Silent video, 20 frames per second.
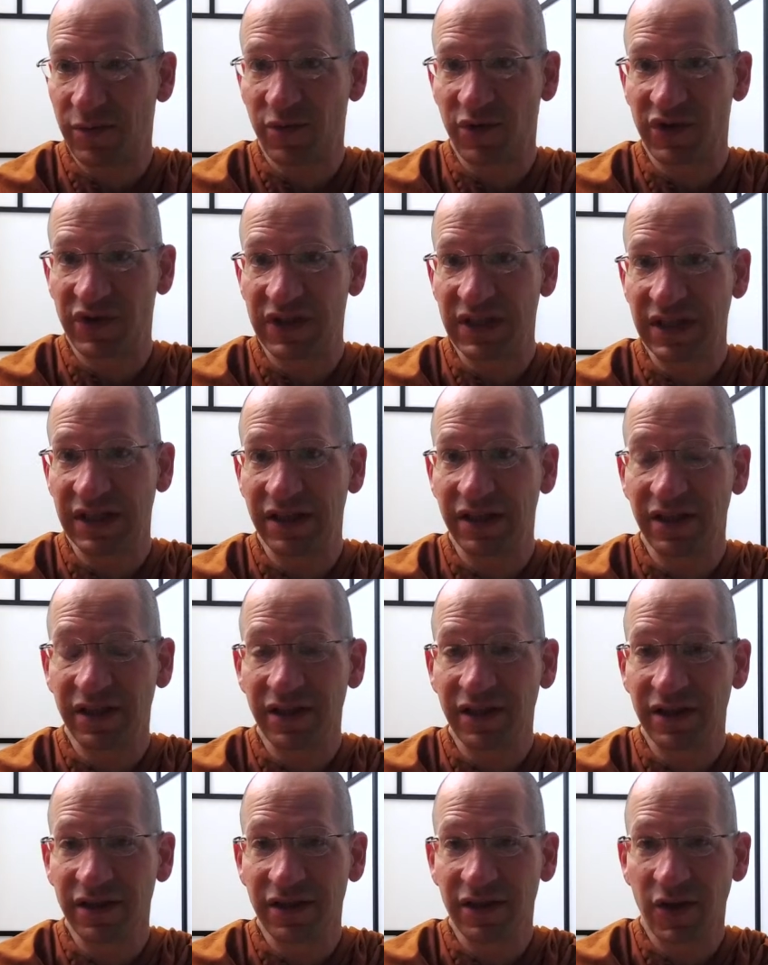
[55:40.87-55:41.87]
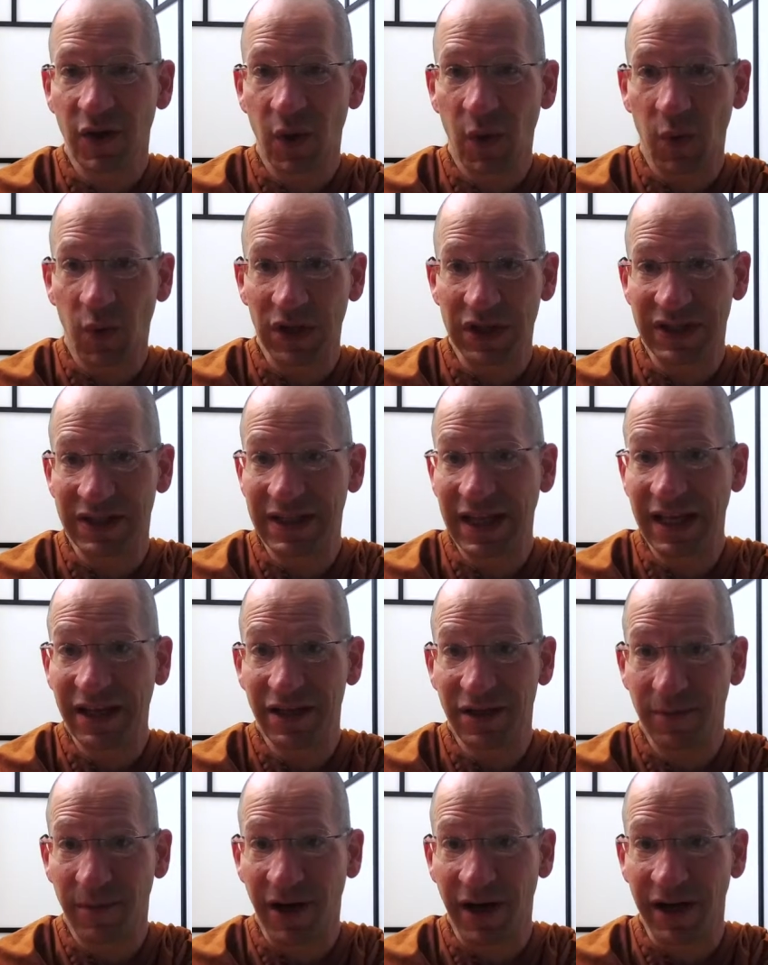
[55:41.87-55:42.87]
proceed, what
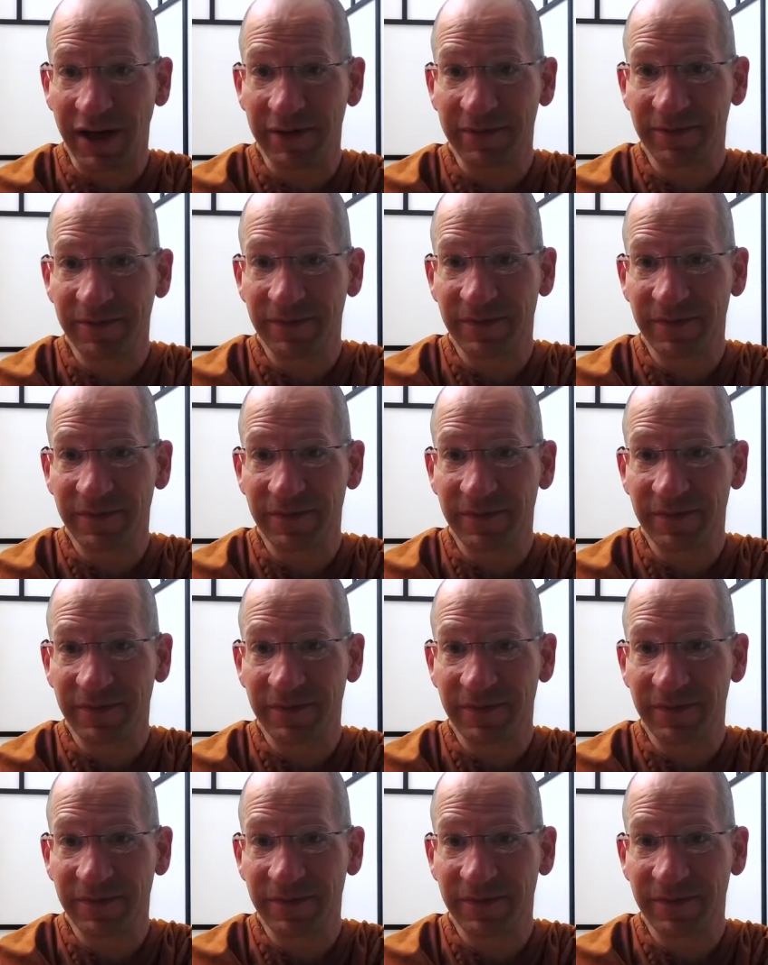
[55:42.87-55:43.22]
stain to buy,